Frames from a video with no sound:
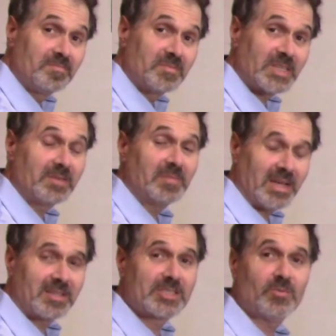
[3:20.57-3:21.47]
Okay,
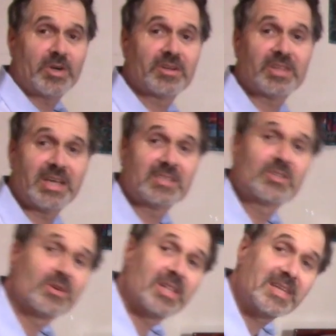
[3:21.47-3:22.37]
Alice in Wonderland,
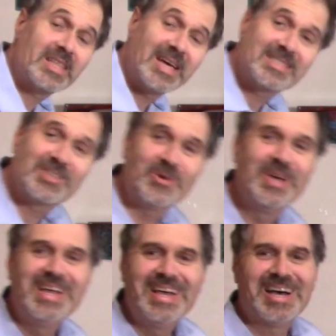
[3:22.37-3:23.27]
sort of like that.
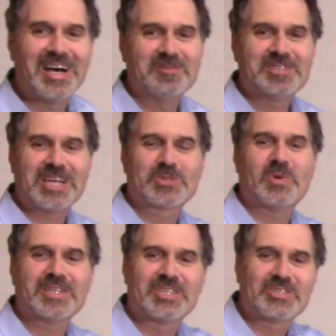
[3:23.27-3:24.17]
So um, jazz
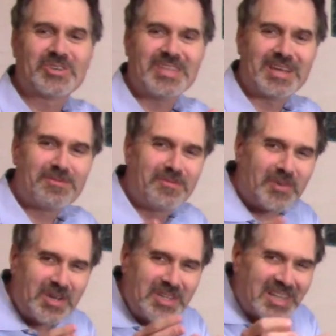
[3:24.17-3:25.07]
waltzes are in that
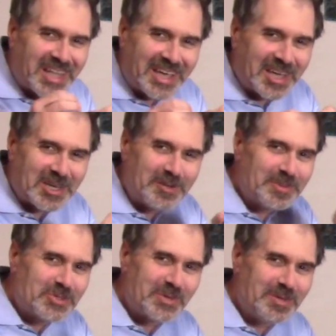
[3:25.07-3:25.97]
fun land
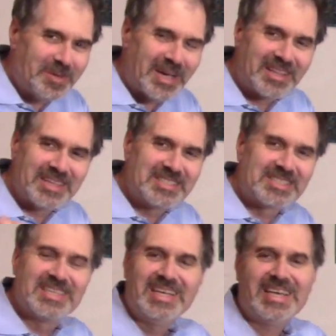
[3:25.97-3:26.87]
between
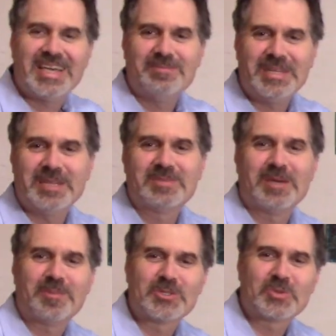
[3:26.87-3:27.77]
ballads and medium
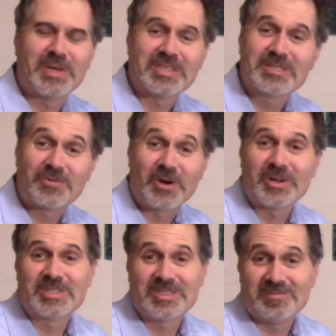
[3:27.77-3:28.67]
tempo swings, as
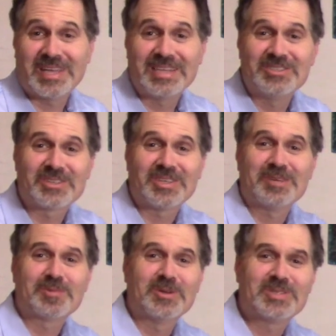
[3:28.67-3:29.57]
far as I usually
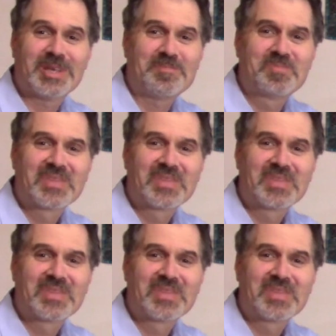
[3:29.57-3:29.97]
approach them.